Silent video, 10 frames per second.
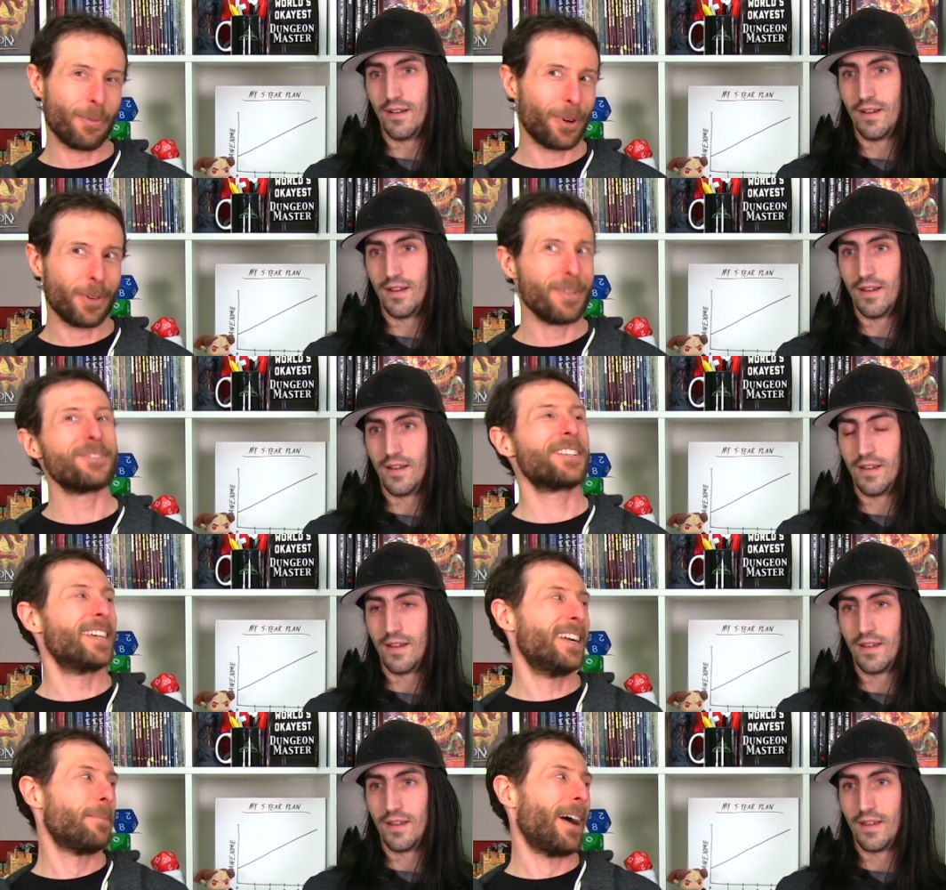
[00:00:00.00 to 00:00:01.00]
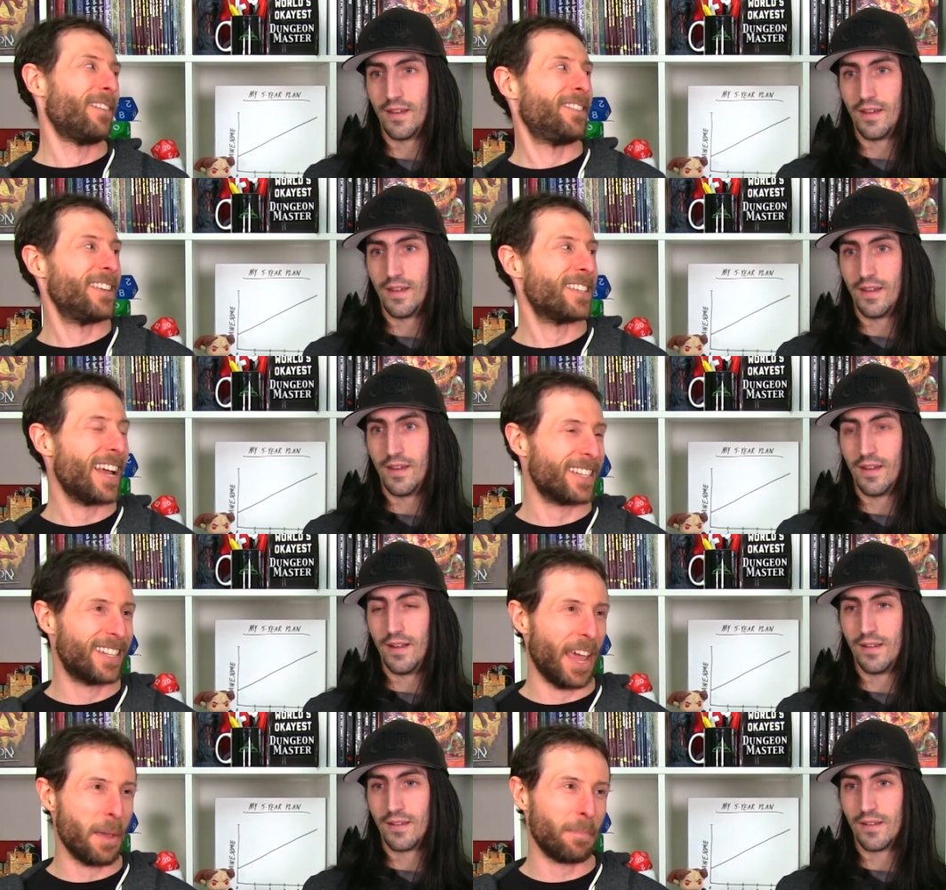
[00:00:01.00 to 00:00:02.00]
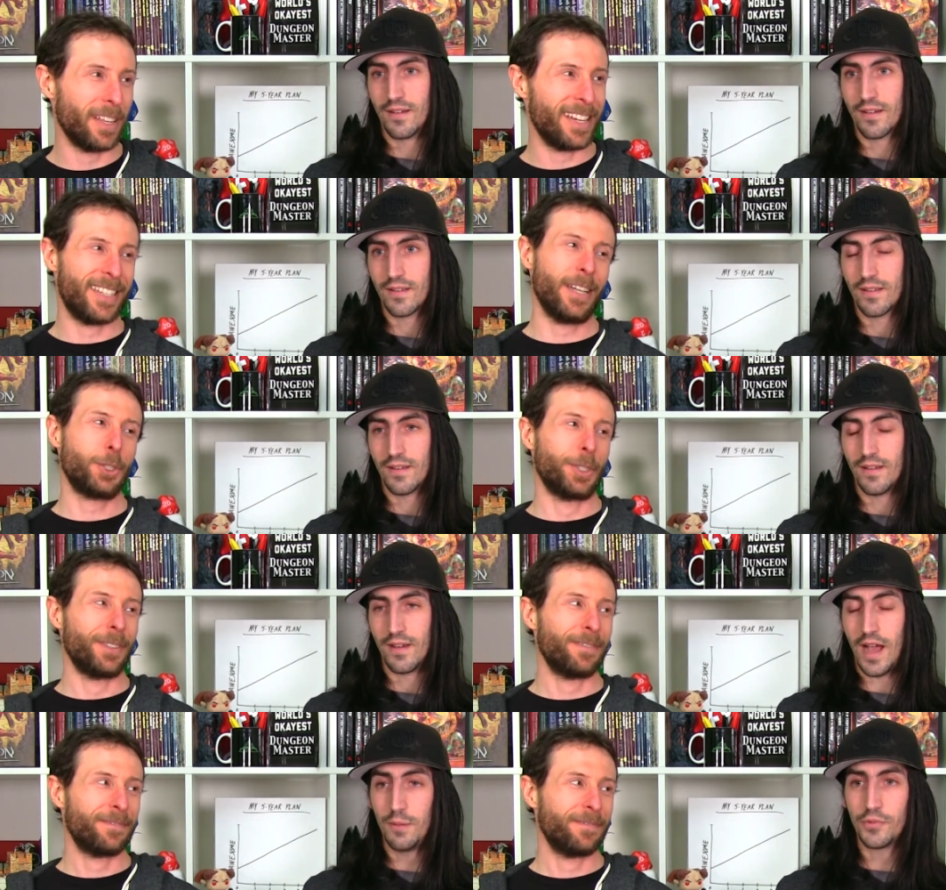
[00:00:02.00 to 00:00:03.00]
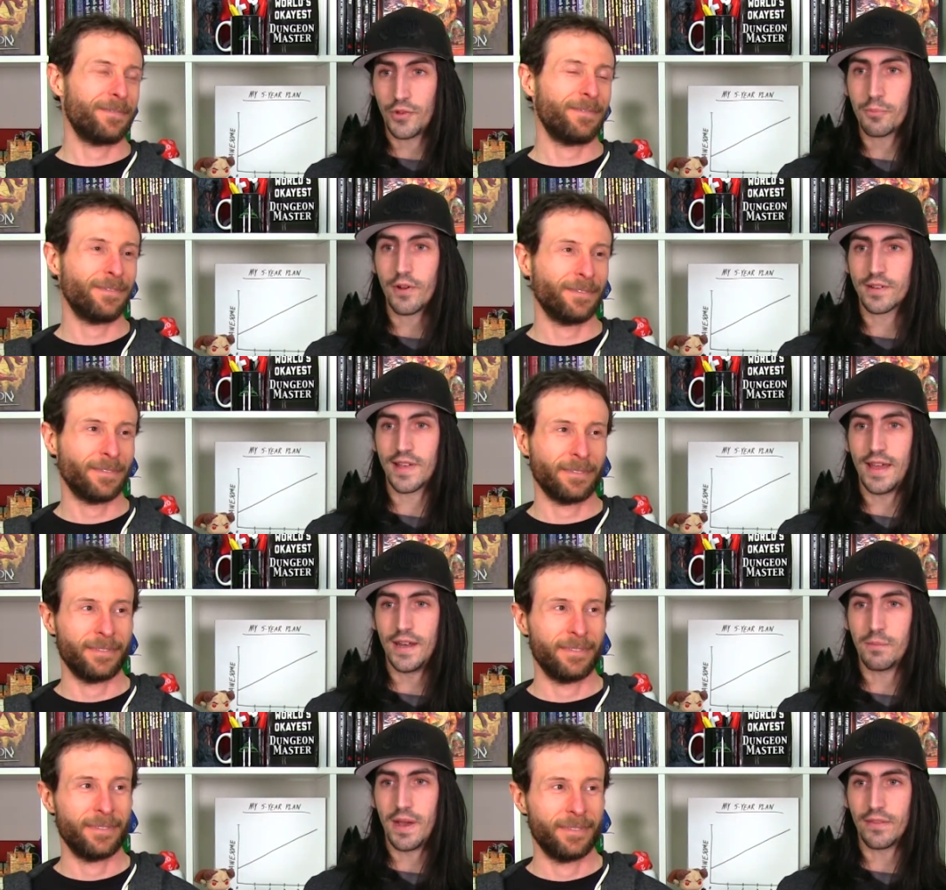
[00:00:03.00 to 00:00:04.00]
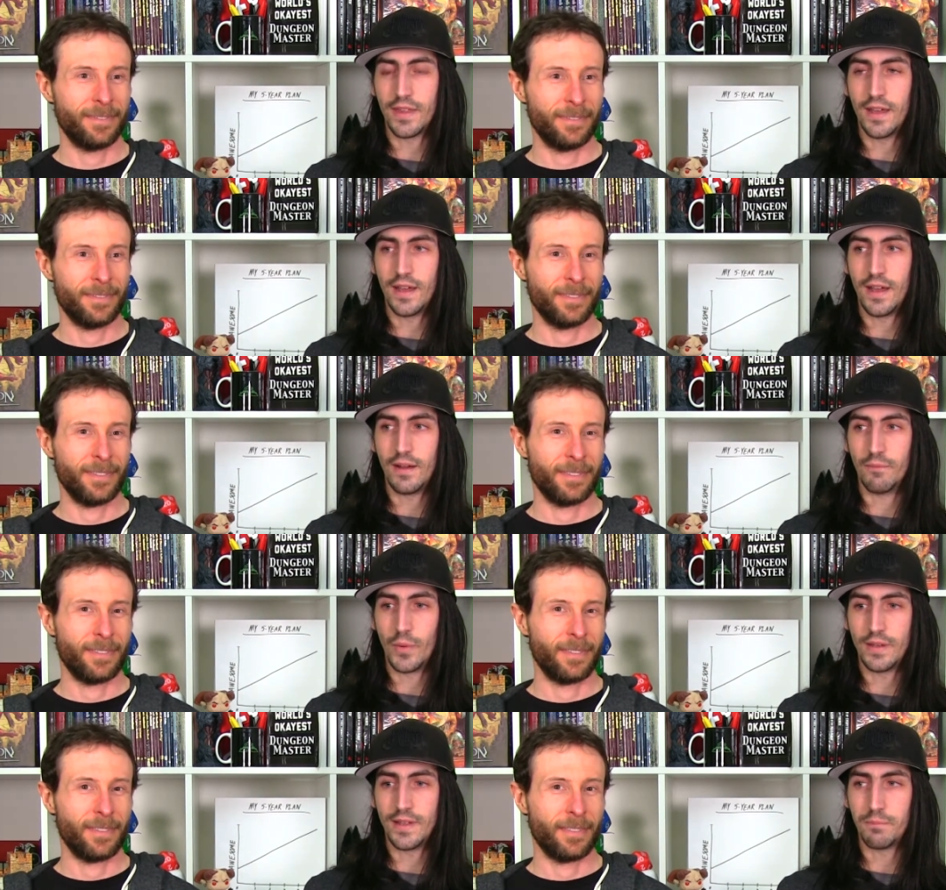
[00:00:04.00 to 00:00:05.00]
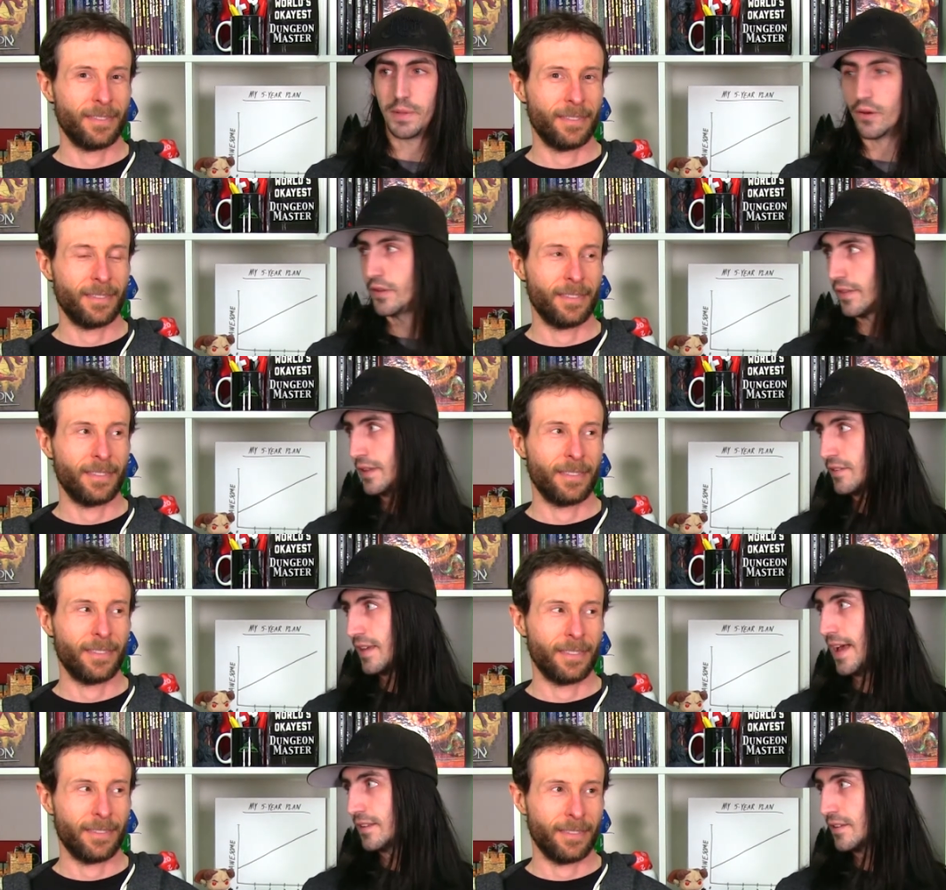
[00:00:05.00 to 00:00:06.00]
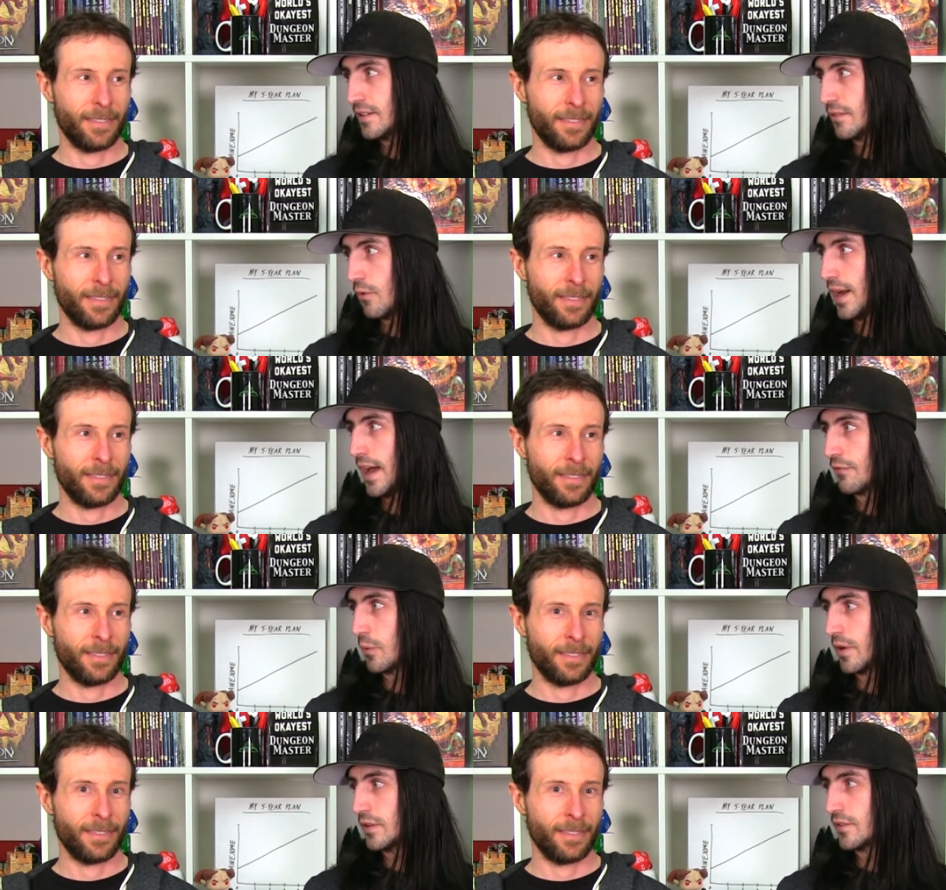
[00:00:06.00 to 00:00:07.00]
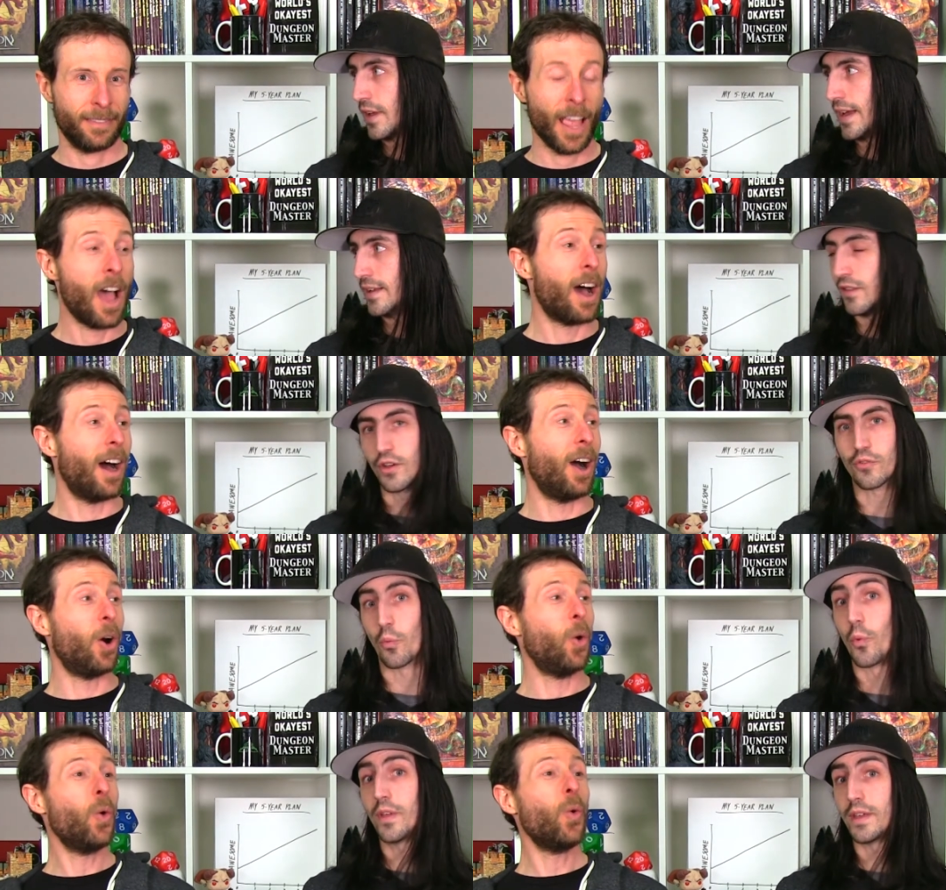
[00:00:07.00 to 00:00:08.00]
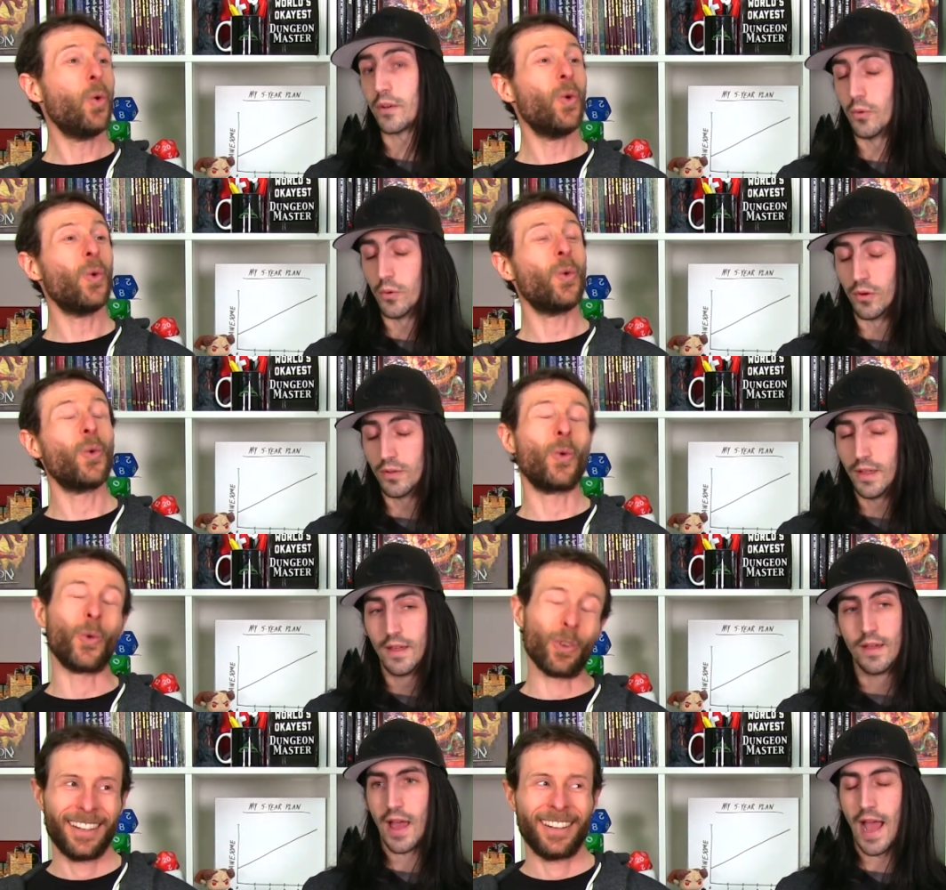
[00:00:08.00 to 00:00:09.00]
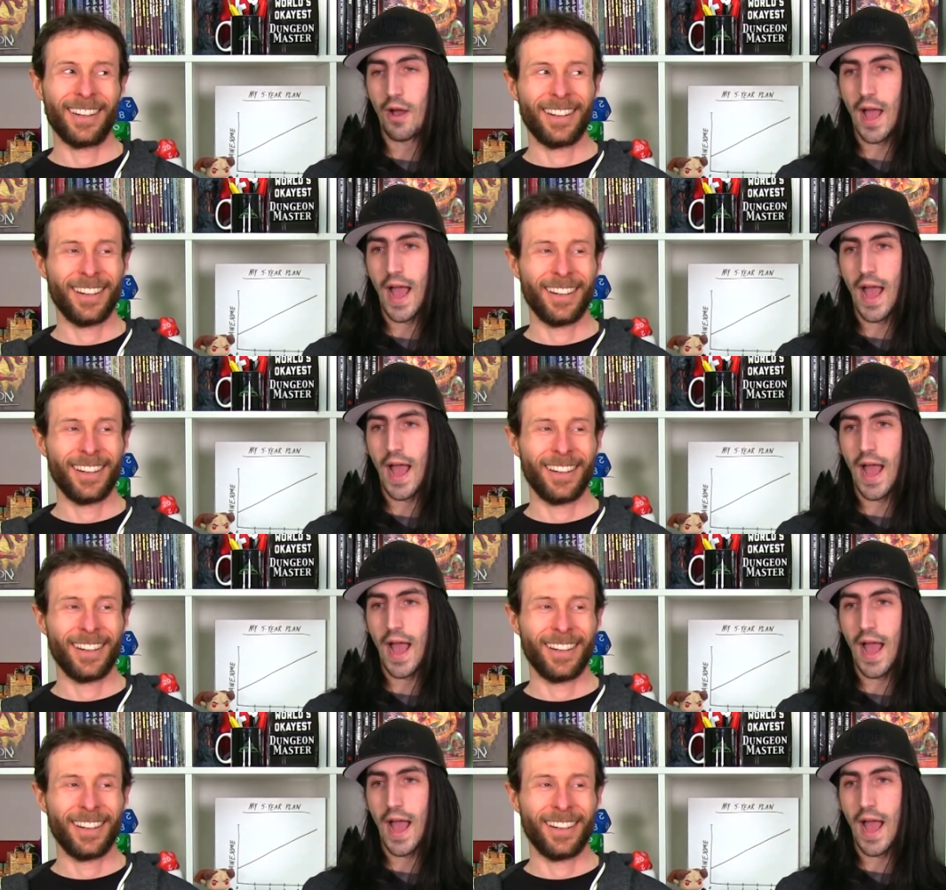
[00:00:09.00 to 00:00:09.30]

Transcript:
Speaker 1: What are you most excited about for this next gameplay session? I'm super
Speaker 2: excited about the. Uh, we did build the set right afterwards, and it looks oh. really cool how,